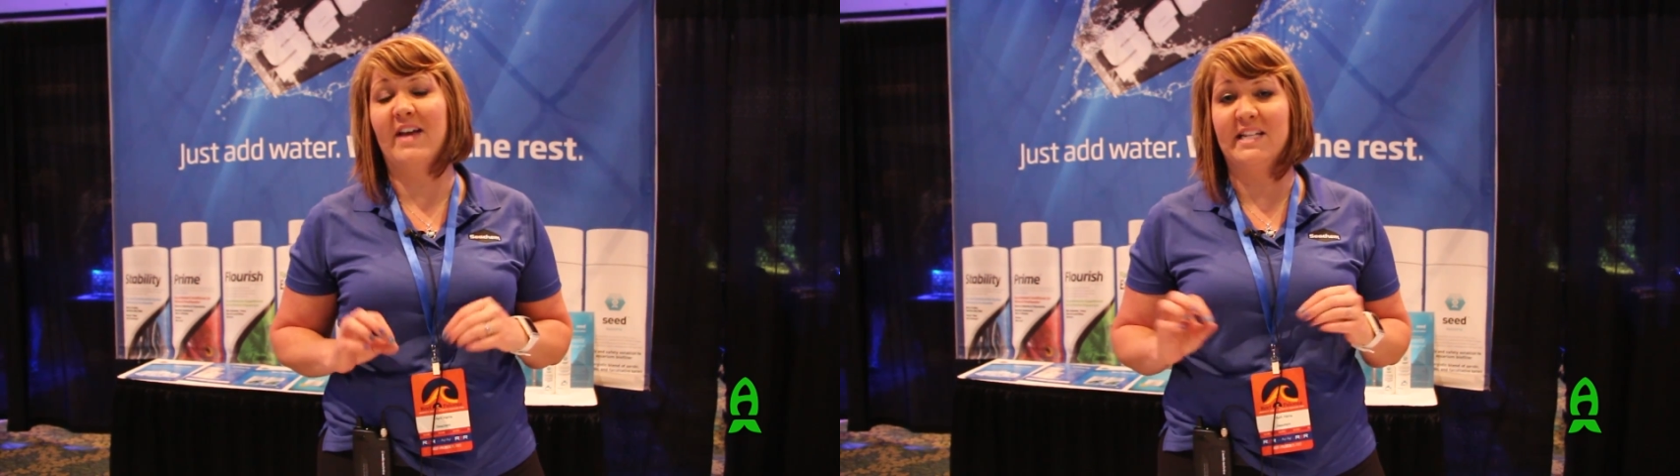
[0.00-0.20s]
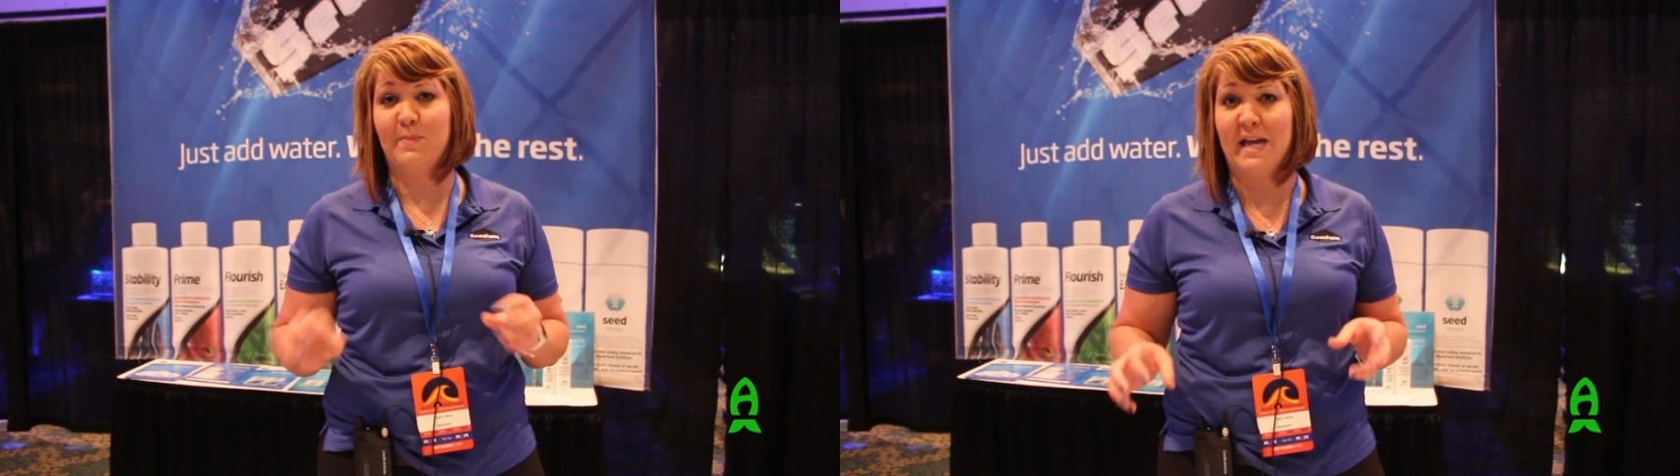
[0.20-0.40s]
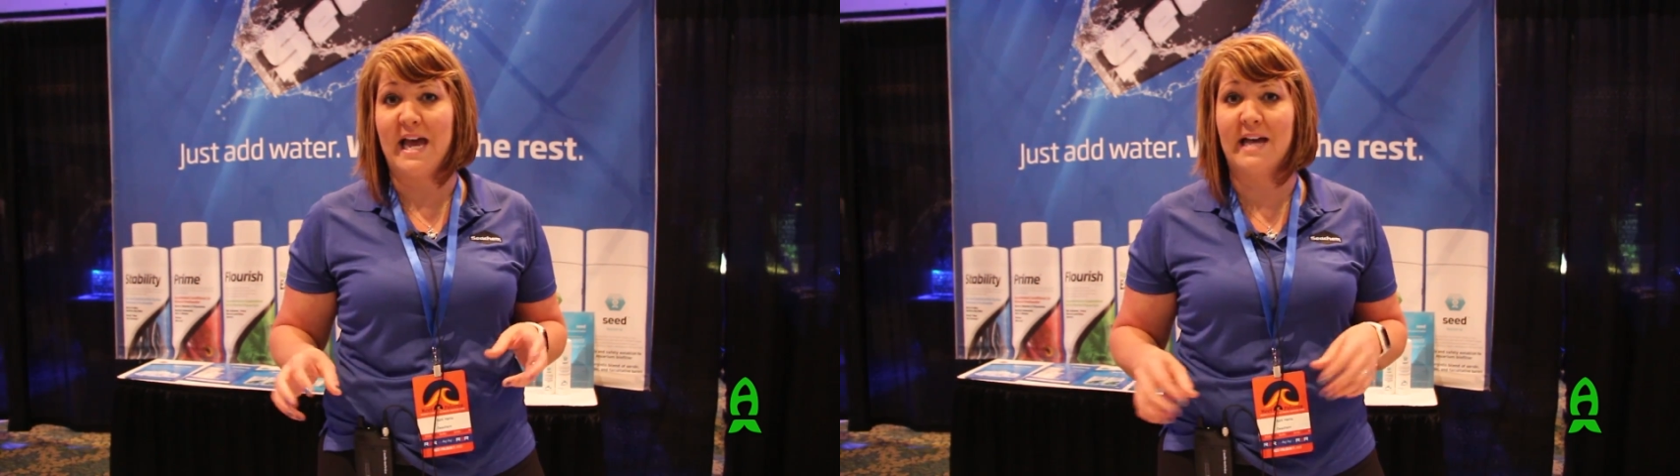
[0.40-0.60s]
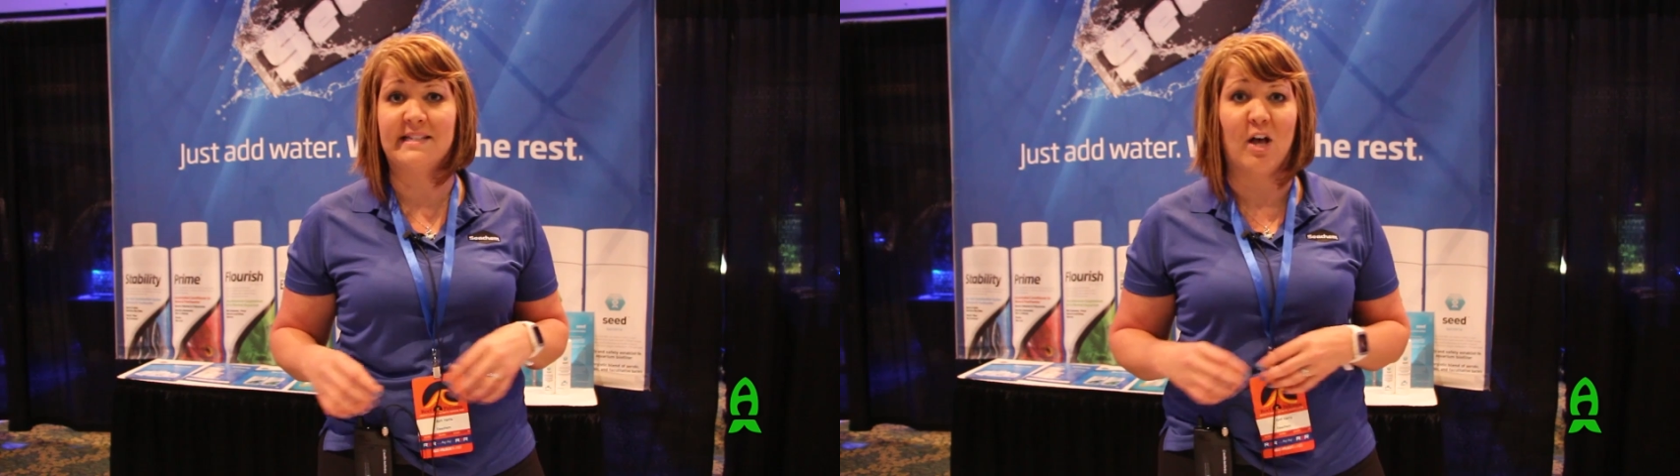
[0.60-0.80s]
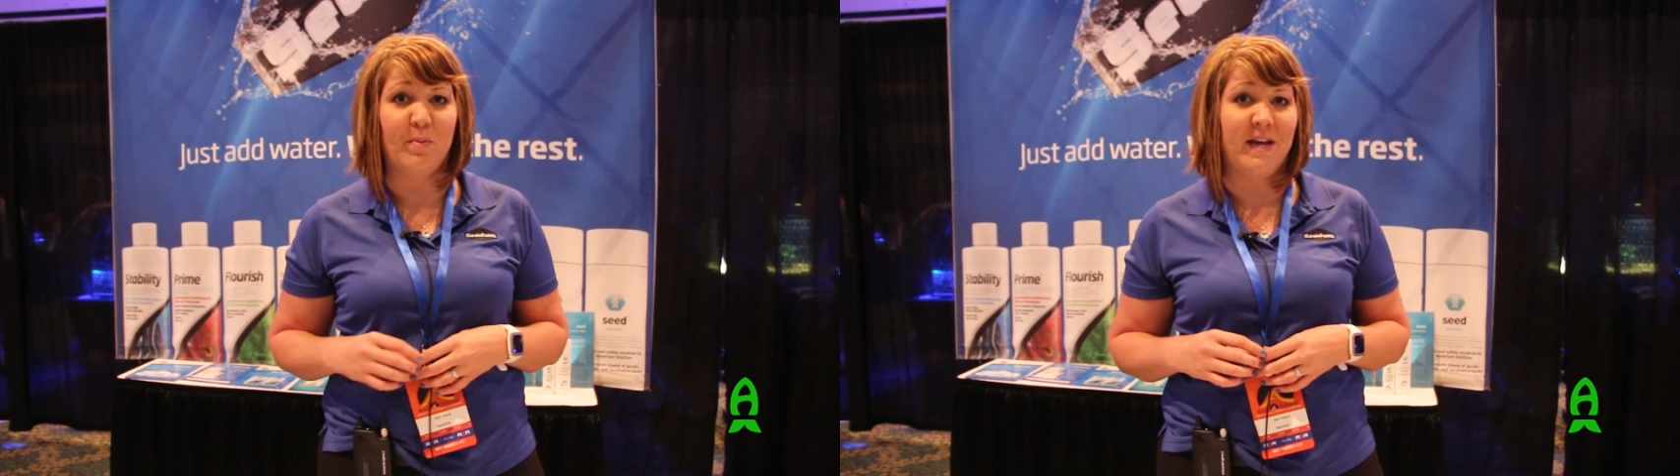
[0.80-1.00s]
SPS,
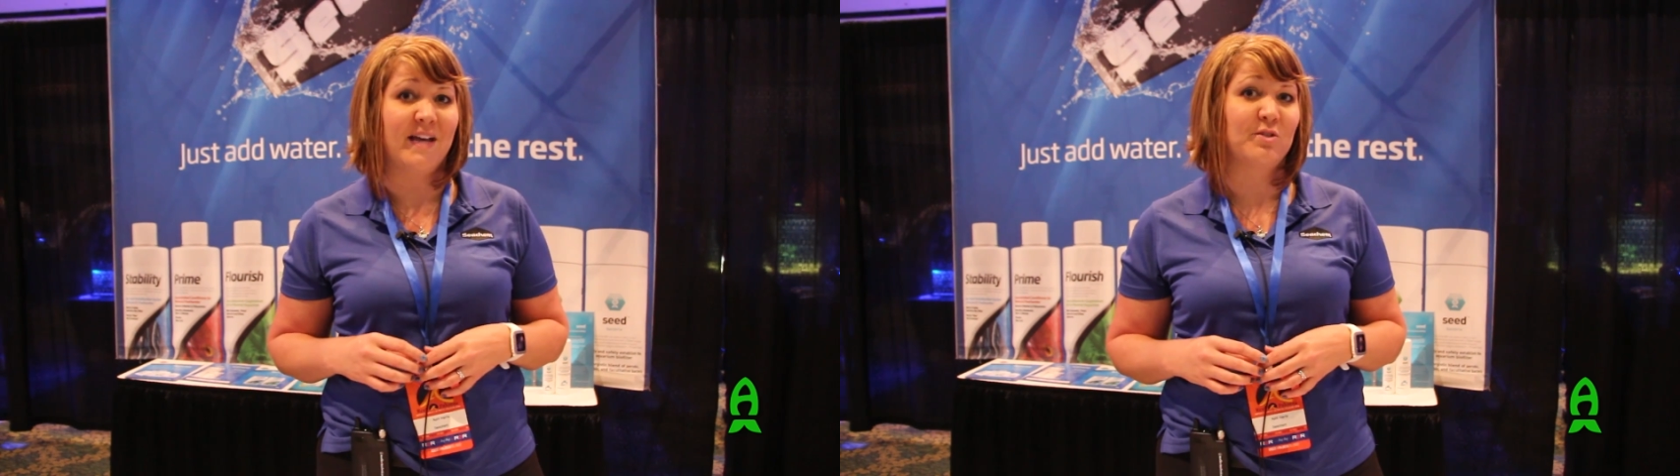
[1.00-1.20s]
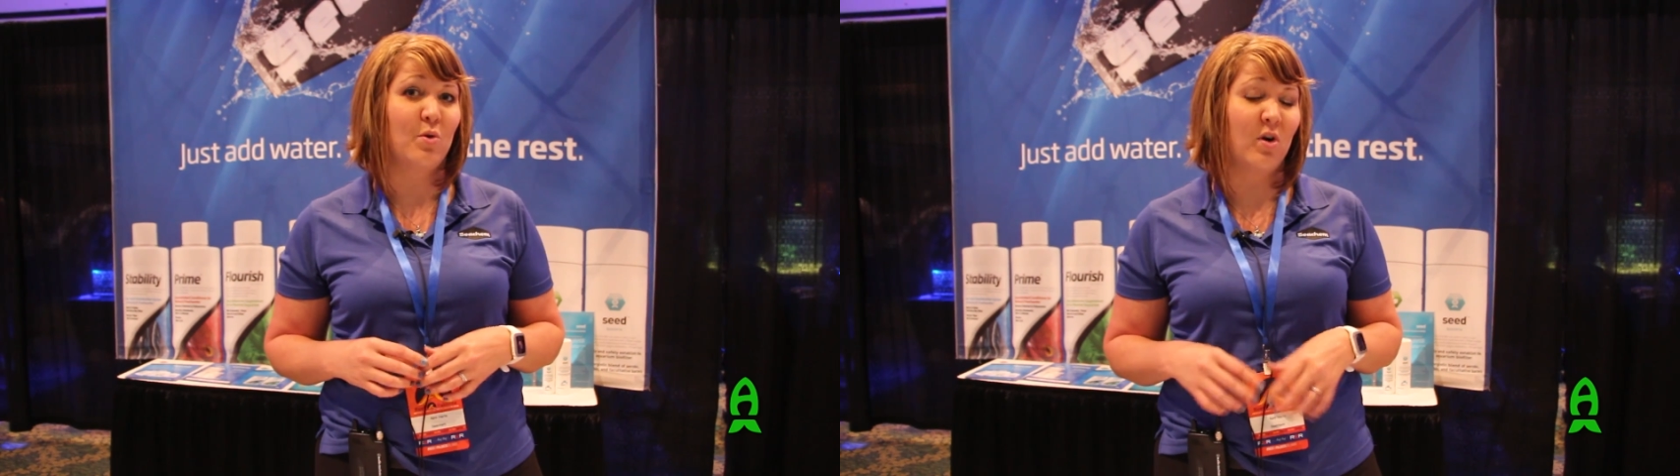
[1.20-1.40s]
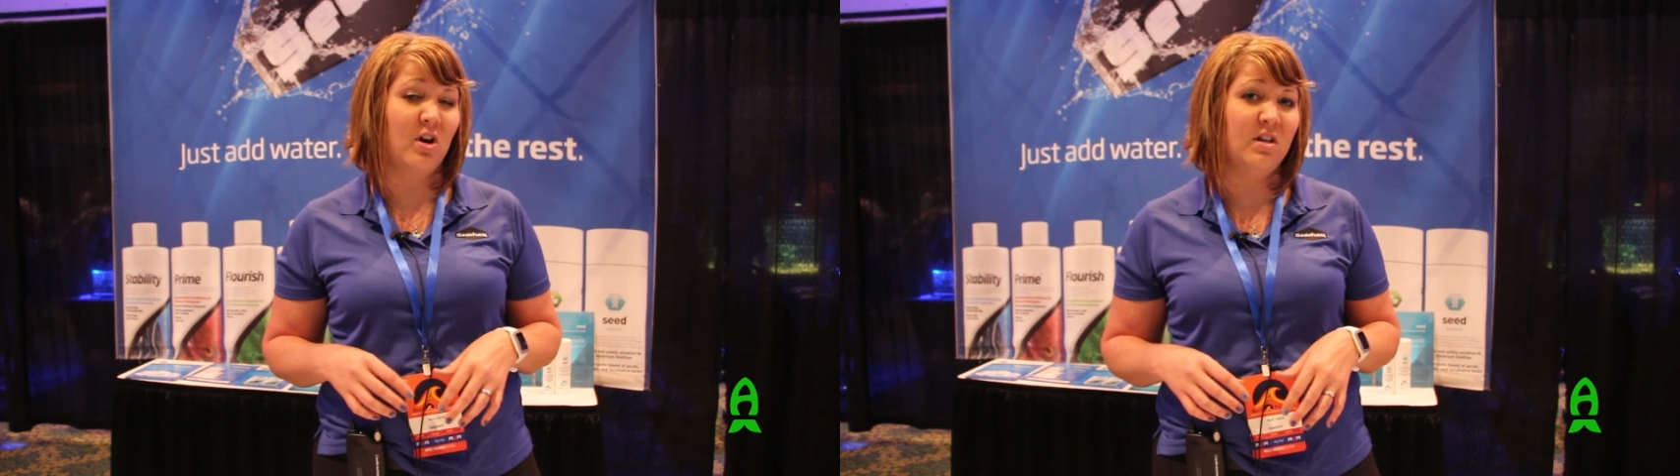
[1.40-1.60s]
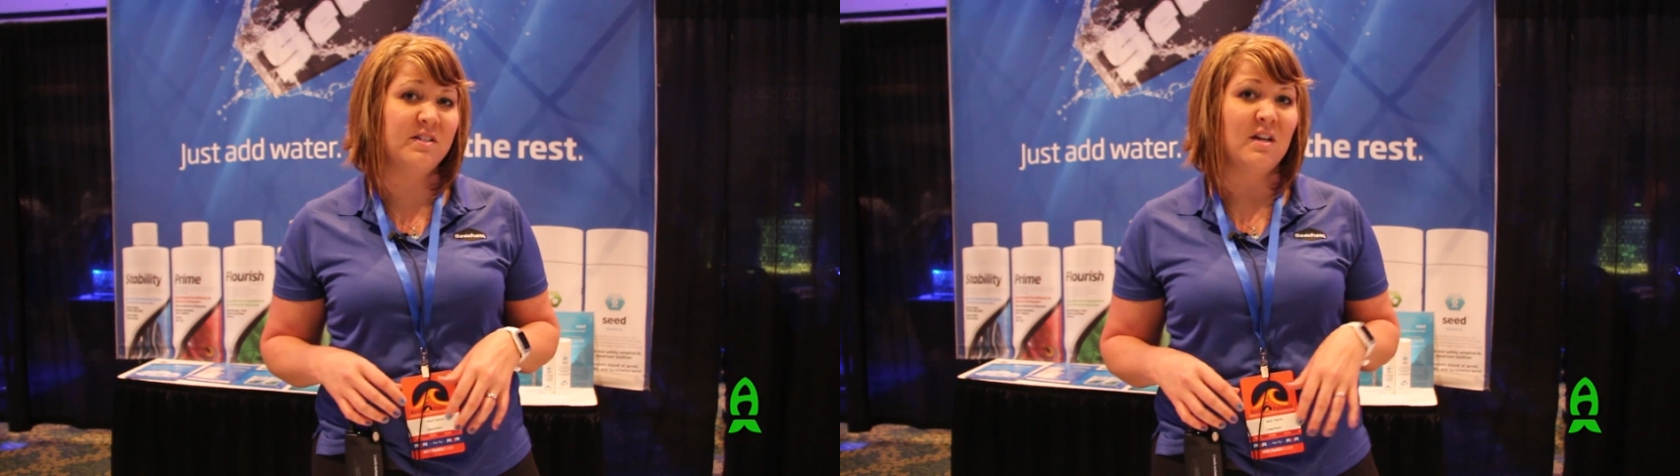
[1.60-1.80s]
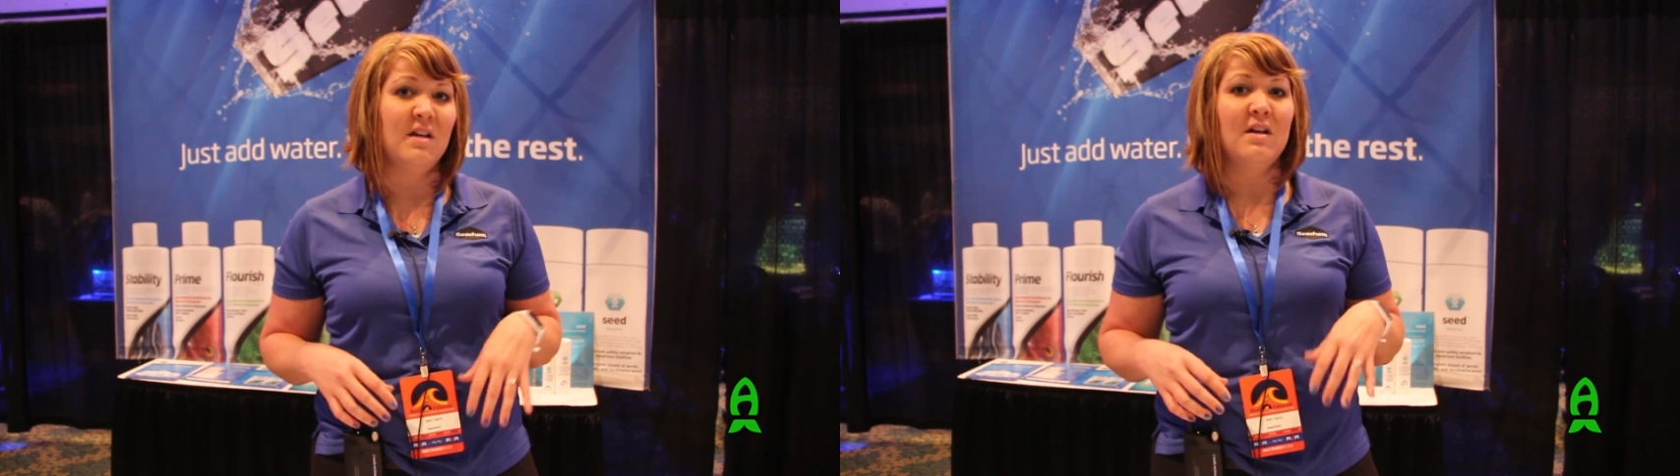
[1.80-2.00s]
LPS corals,